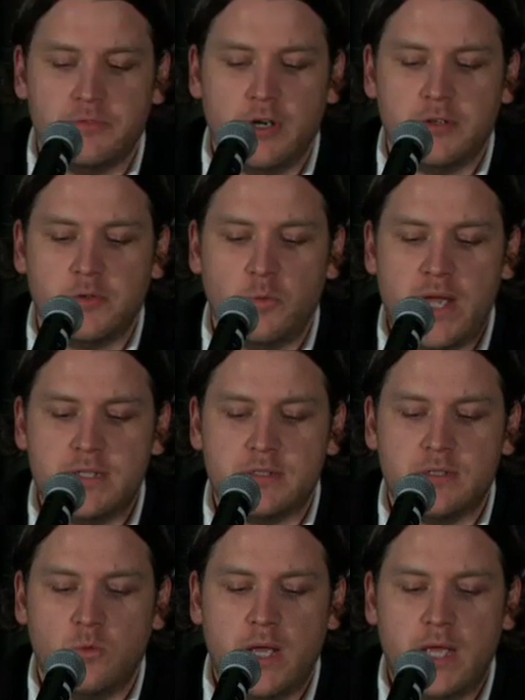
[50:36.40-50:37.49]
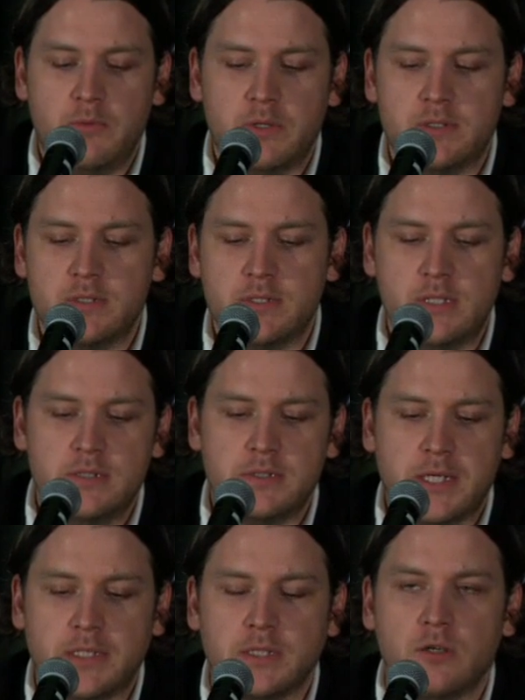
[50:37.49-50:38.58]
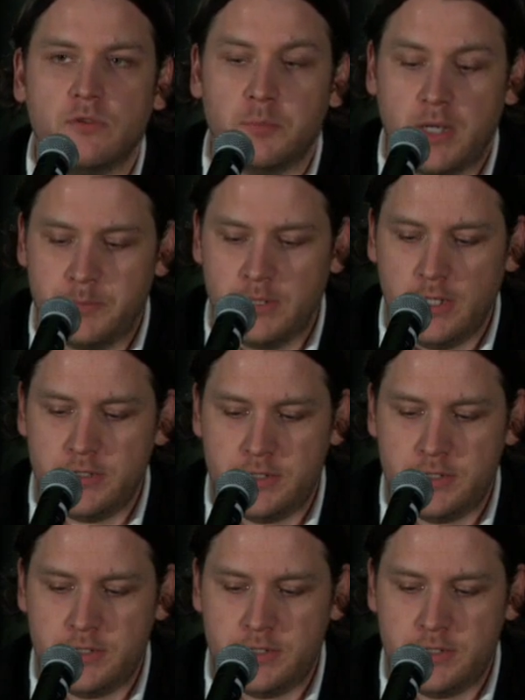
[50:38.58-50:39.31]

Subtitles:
wastes away with disease and overpopulation.